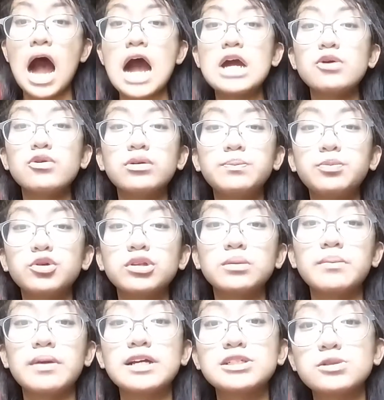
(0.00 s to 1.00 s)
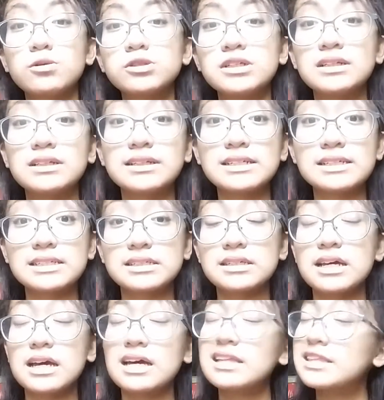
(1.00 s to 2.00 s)
i will put my social
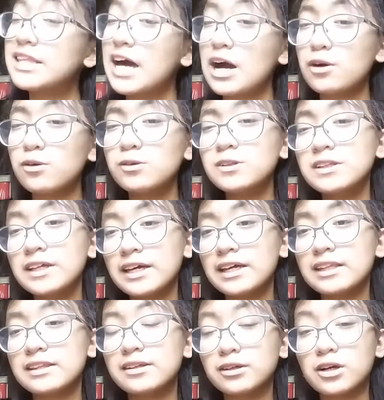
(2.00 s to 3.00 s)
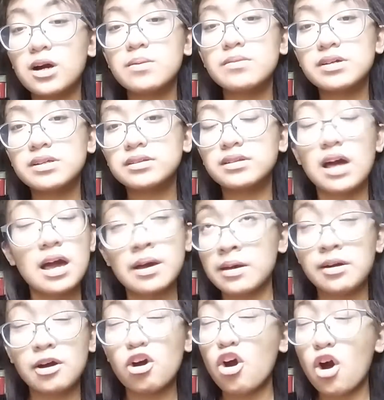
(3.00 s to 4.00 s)
links down in the comments
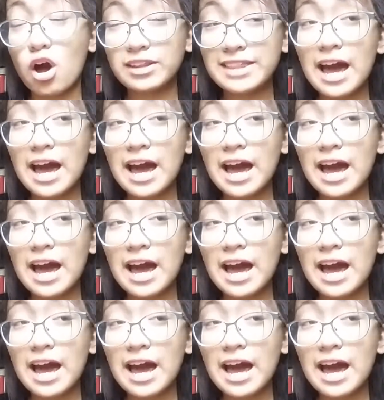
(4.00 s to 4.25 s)
uh,